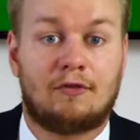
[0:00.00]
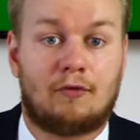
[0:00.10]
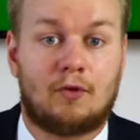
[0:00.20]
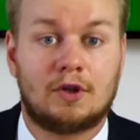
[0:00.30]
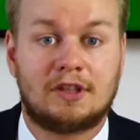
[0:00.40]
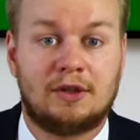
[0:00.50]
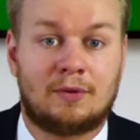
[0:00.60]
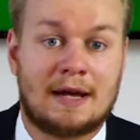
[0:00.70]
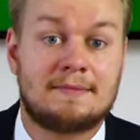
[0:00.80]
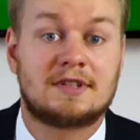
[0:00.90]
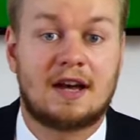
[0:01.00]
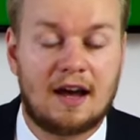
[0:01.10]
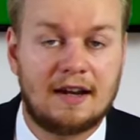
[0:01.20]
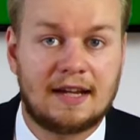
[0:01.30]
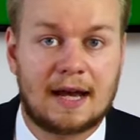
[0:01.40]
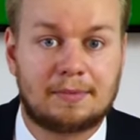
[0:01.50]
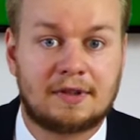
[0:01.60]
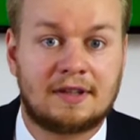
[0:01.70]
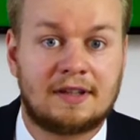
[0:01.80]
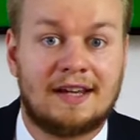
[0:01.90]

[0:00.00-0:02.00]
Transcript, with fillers: 40 grams uncapped.